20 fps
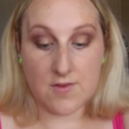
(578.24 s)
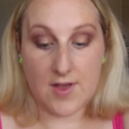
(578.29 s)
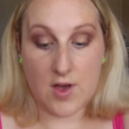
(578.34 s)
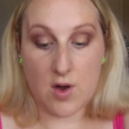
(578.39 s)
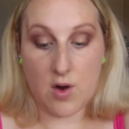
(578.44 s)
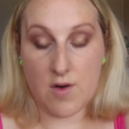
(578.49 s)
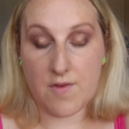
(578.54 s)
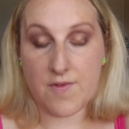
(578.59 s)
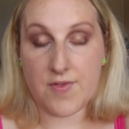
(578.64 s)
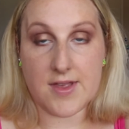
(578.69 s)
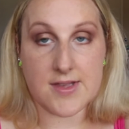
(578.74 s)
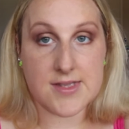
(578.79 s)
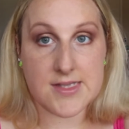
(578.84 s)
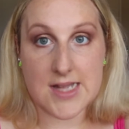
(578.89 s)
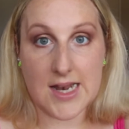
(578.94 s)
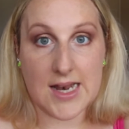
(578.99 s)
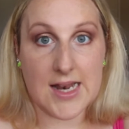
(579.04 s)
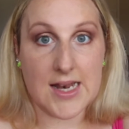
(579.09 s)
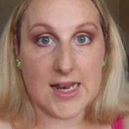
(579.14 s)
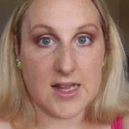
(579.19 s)
of it off. There's
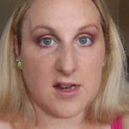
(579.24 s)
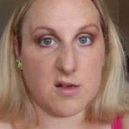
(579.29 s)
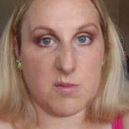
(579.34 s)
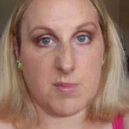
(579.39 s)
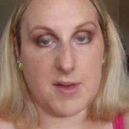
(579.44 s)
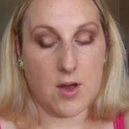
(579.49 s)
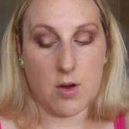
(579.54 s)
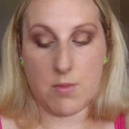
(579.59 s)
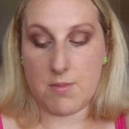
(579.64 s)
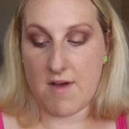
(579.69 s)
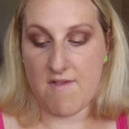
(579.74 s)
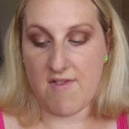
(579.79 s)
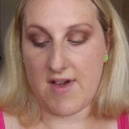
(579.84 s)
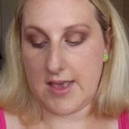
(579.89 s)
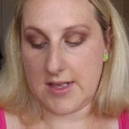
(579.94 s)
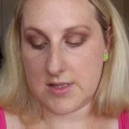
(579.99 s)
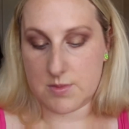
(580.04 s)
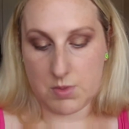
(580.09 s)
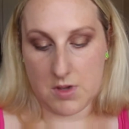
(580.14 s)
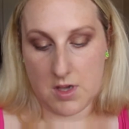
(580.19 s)
still a little bit on my
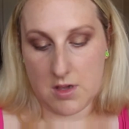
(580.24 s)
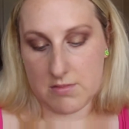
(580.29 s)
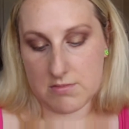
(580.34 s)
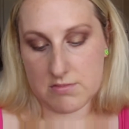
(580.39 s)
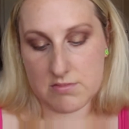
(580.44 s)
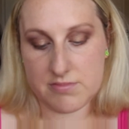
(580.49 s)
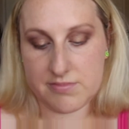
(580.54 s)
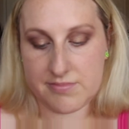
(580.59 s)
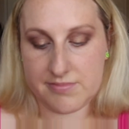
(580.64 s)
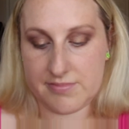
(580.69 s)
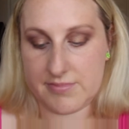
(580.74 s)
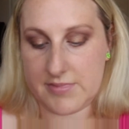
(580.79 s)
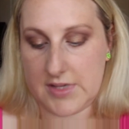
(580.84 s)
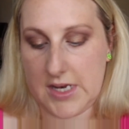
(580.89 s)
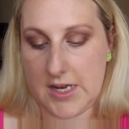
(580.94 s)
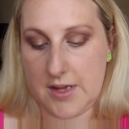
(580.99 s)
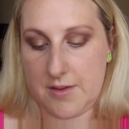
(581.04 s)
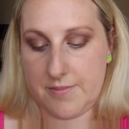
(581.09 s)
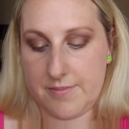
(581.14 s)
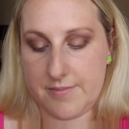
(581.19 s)
face, but
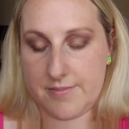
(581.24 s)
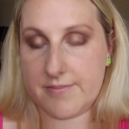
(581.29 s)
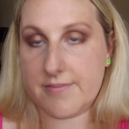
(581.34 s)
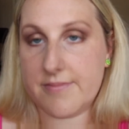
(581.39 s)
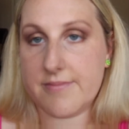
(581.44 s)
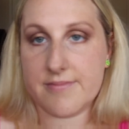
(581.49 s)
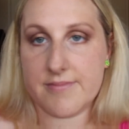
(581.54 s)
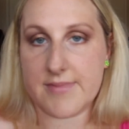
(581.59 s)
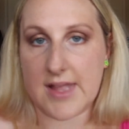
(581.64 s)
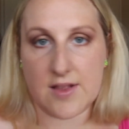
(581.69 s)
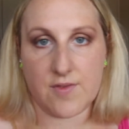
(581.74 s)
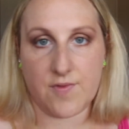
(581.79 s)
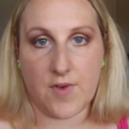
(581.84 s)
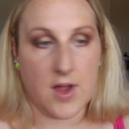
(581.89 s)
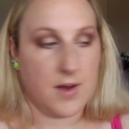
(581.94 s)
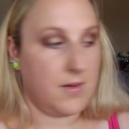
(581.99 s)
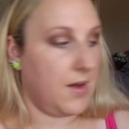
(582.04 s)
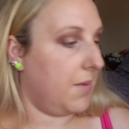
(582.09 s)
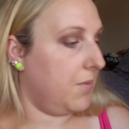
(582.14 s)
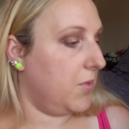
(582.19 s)
you know, that's
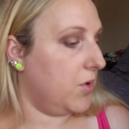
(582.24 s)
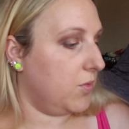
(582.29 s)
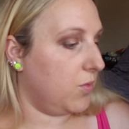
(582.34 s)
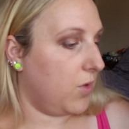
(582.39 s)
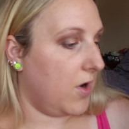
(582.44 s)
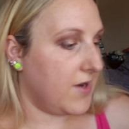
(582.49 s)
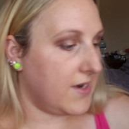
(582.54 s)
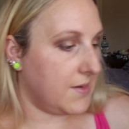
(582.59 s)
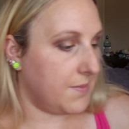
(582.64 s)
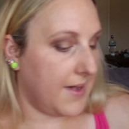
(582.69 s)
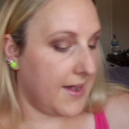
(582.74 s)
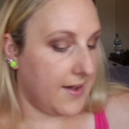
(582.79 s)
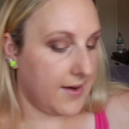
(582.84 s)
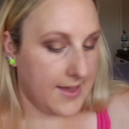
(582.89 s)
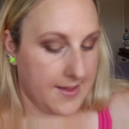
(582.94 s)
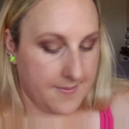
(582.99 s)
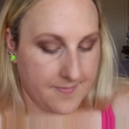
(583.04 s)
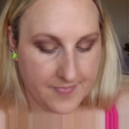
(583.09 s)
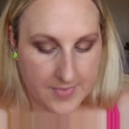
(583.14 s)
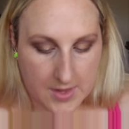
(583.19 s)
fine. I'm not worried about
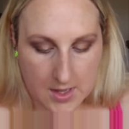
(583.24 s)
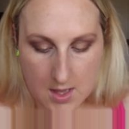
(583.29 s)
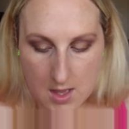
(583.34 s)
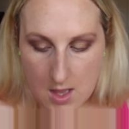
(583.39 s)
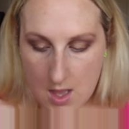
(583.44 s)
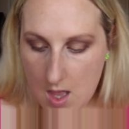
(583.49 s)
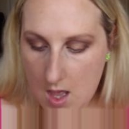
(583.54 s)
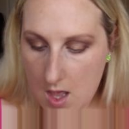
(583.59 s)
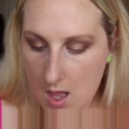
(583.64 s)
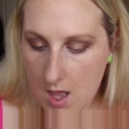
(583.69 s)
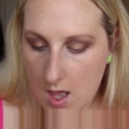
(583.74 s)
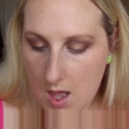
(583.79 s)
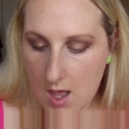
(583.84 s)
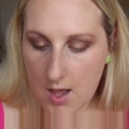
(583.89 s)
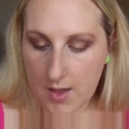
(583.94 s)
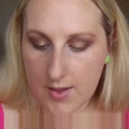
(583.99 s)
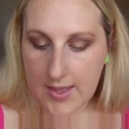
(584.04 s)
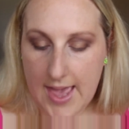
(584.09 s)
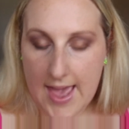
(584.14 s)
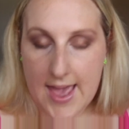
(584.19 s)
it.
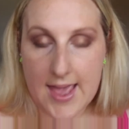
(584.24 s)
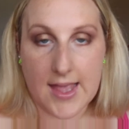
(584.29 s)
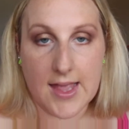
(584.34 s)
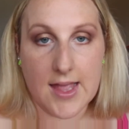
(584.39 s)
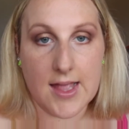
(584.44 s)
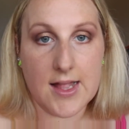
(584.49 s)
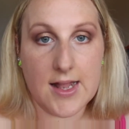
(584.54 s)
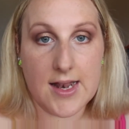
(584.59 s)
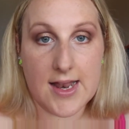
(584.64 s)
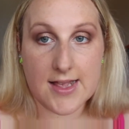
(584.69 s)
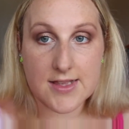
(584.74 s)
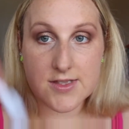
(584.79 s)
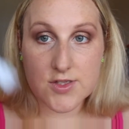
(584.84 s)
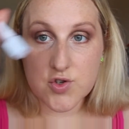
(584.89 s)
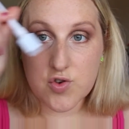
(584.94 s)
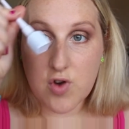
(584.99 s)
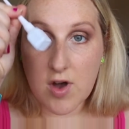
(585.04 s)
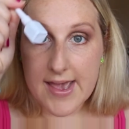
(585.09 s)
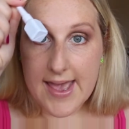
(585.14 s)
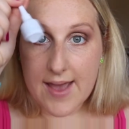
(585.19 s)
Okay, let's
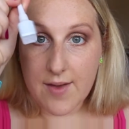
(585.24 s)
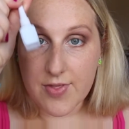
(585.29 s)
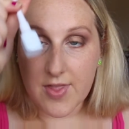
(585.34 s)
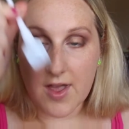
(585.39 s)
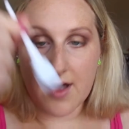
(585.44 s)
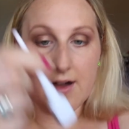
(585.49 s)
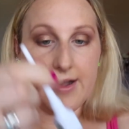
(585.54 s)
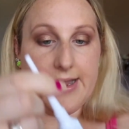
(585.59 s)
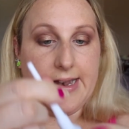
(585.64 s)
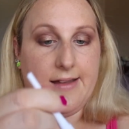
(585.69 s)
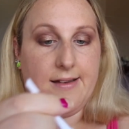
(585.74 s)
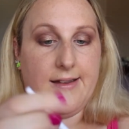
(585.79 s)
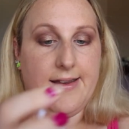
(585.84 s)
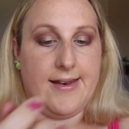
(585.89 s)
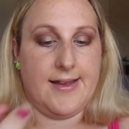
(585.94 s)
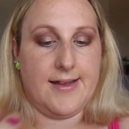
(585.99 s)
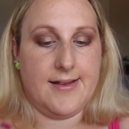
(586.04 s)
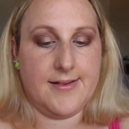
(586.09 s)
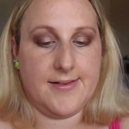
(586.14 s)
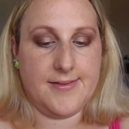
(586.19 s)
try out the
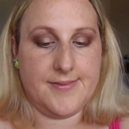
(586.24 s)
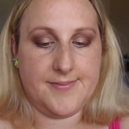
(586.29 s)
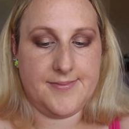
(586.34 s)
eyeliner.